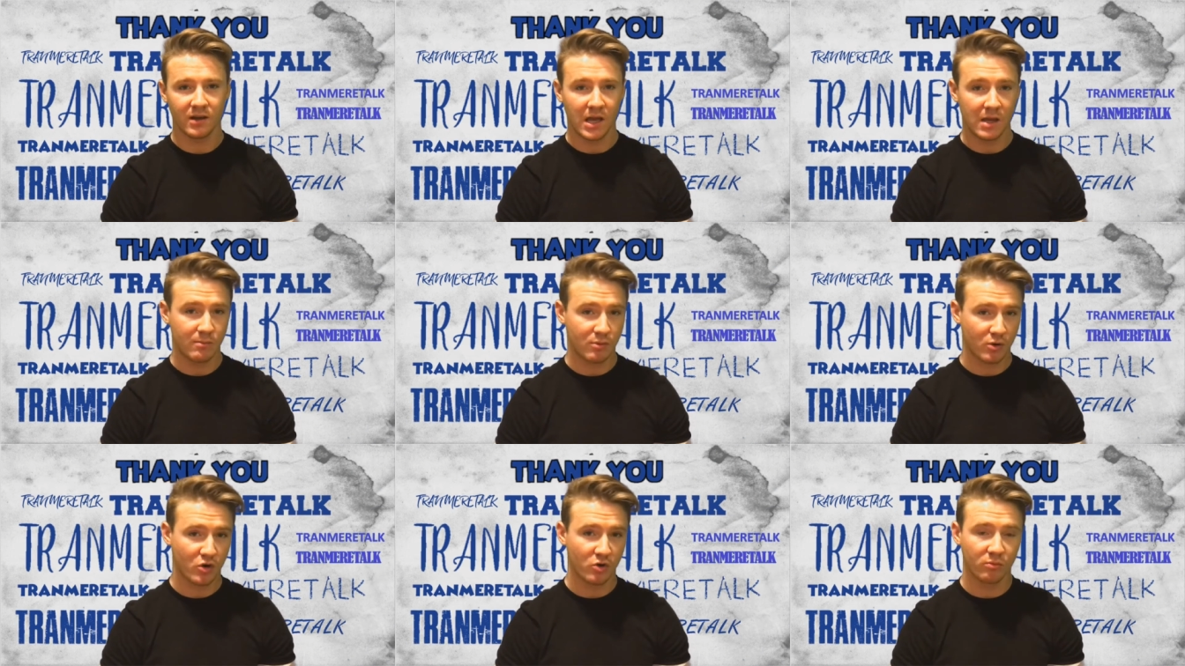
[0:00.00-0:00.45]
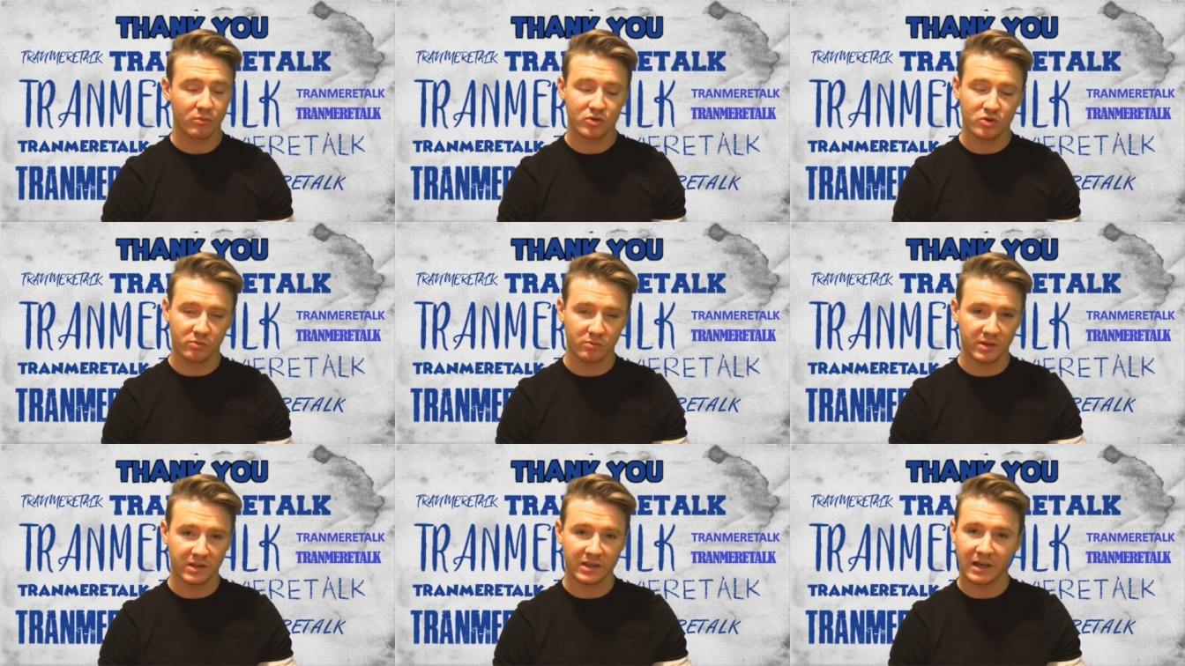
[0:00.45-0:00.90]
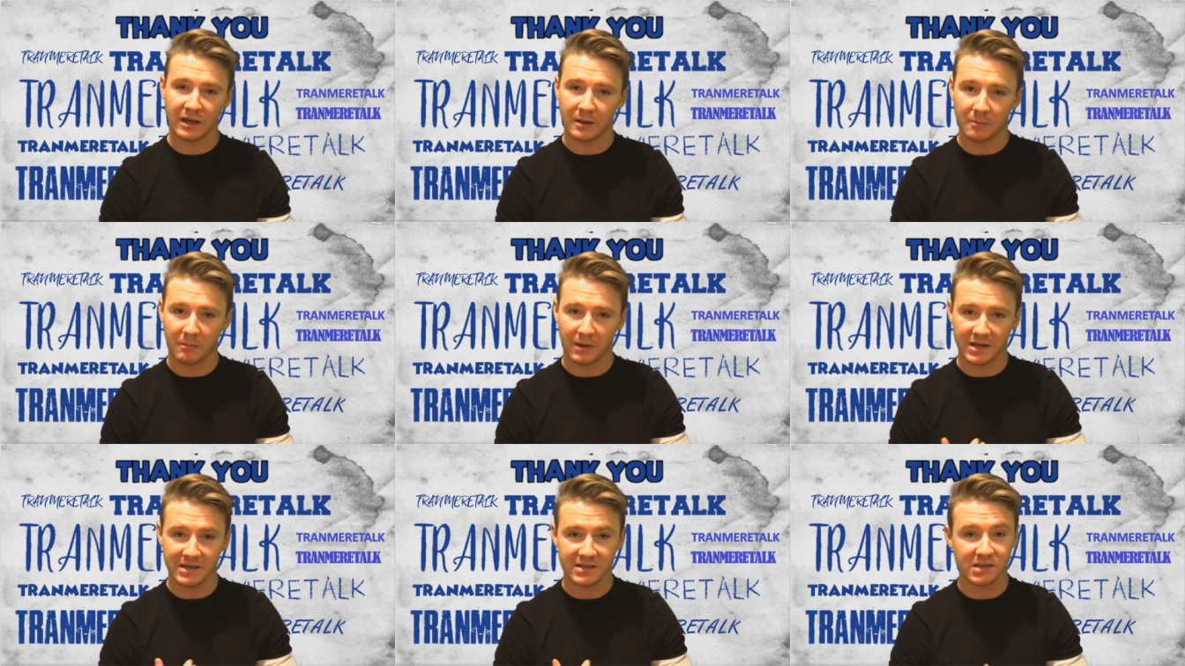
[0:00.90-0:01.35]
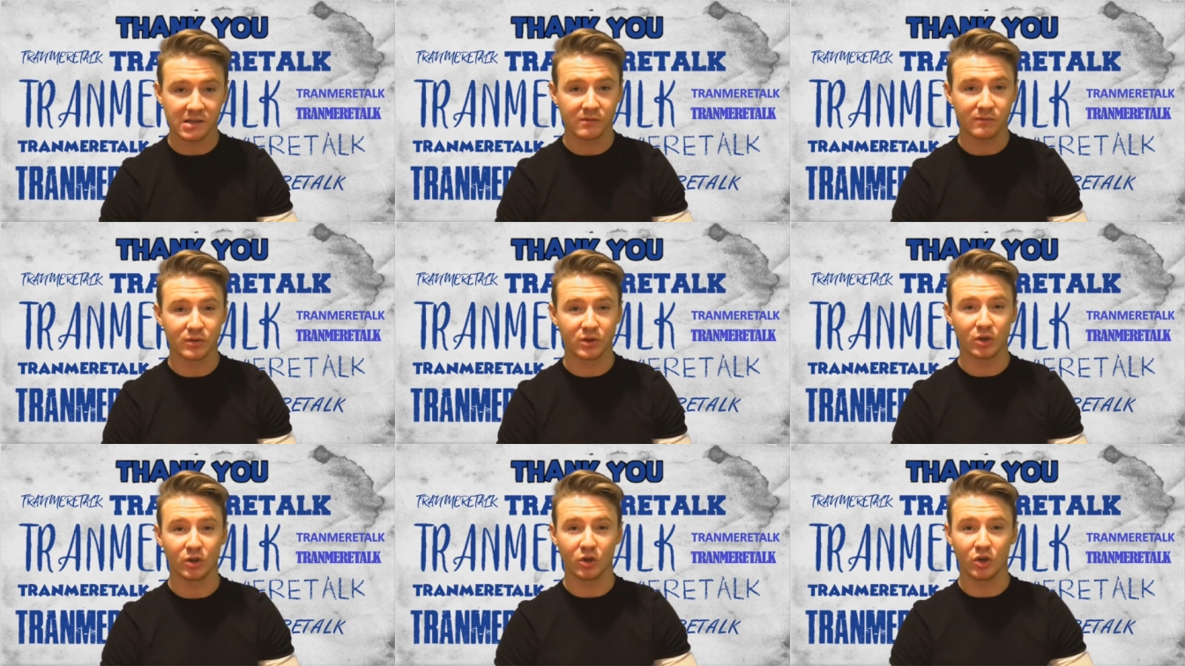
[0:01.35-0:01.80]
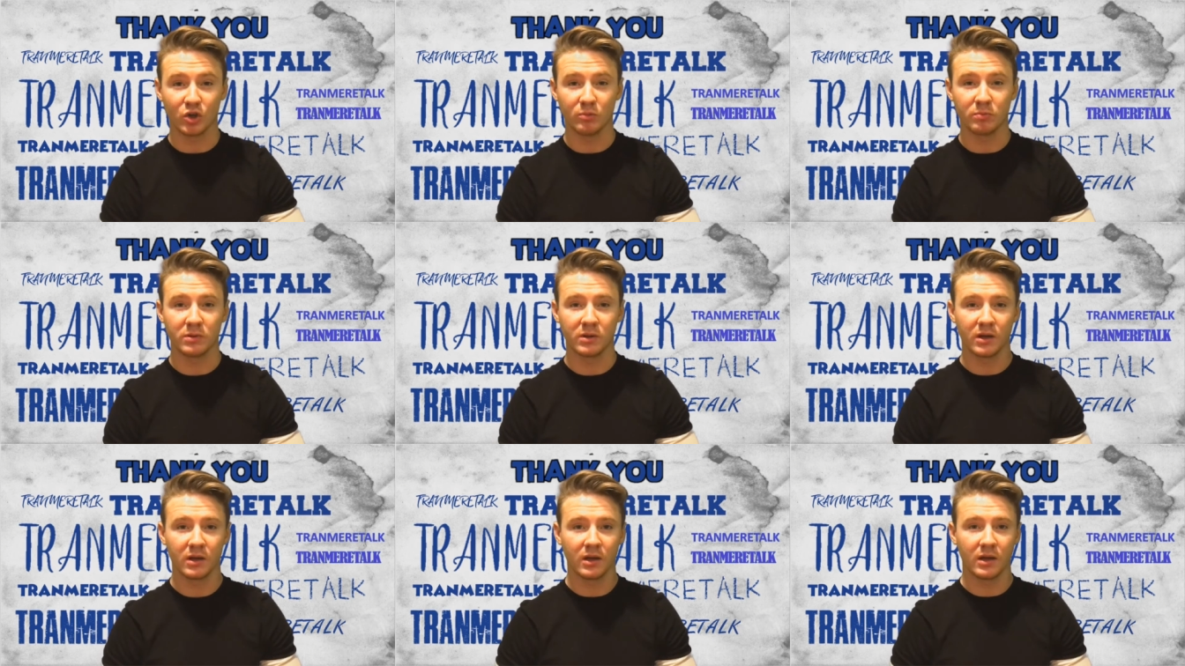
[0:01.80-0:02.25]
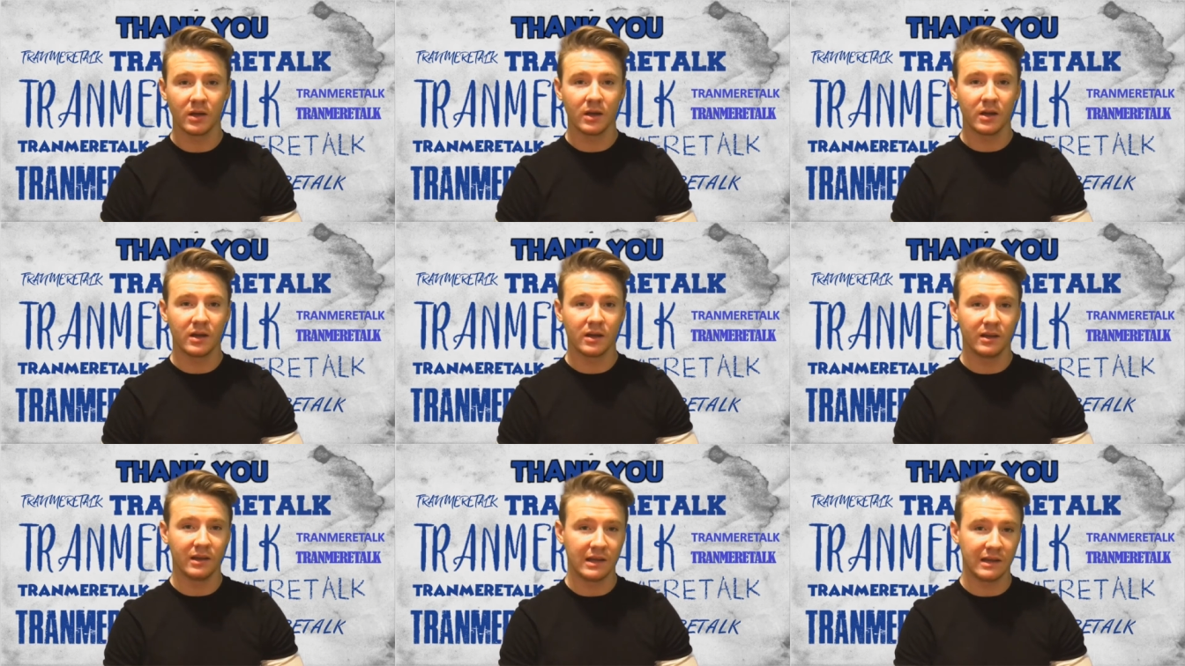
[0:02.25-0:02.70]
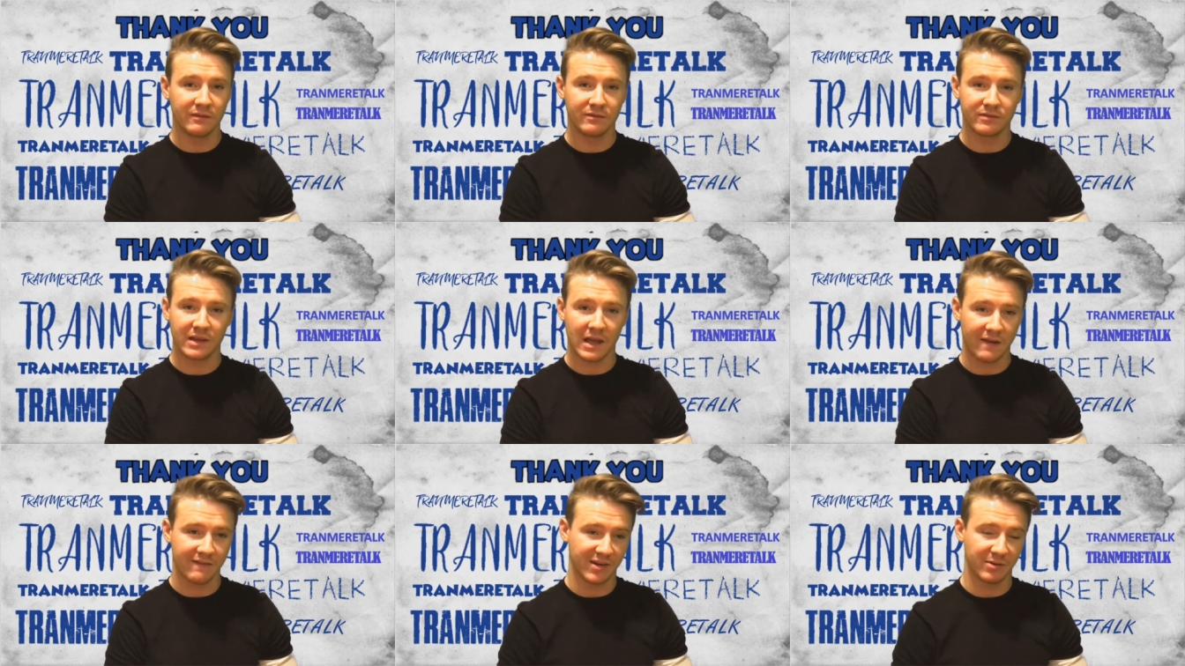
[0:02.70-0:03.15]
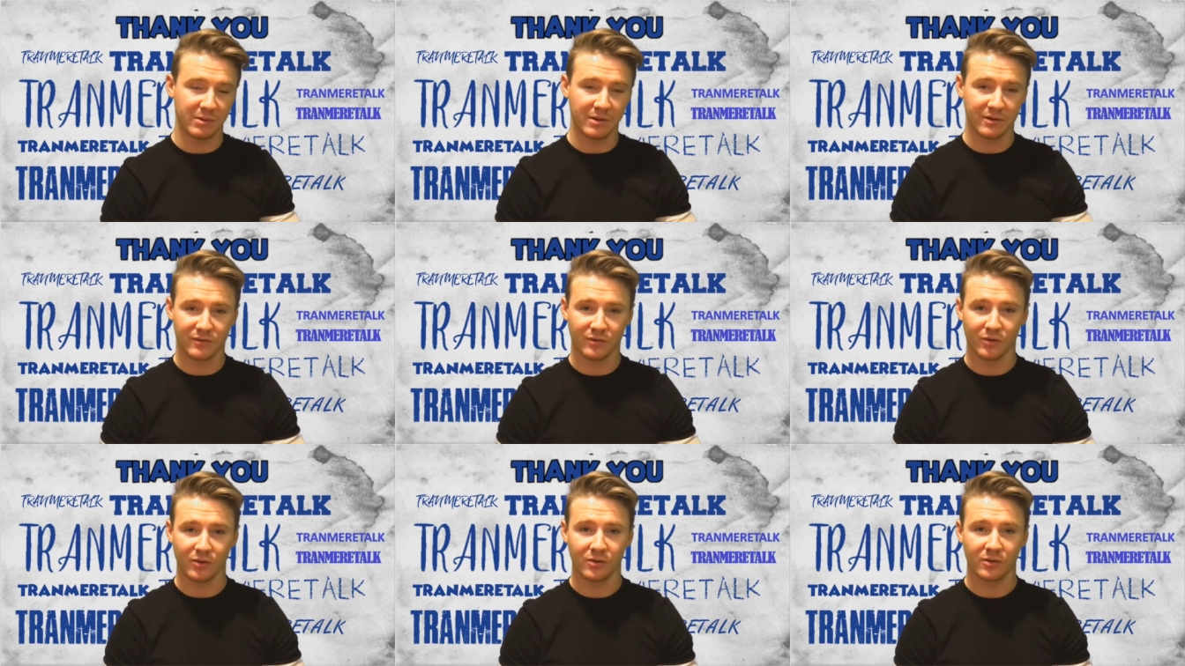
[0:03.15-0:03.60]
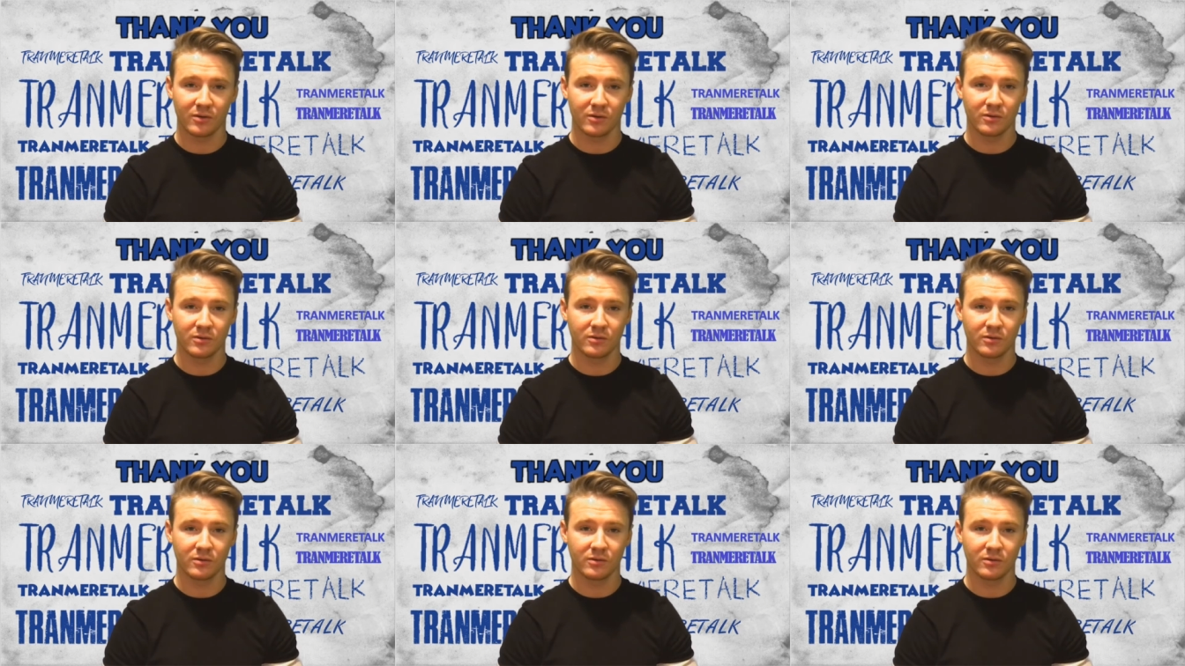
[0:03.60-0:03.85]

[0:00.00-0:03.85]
It becomes something that myself and the group lived every week for.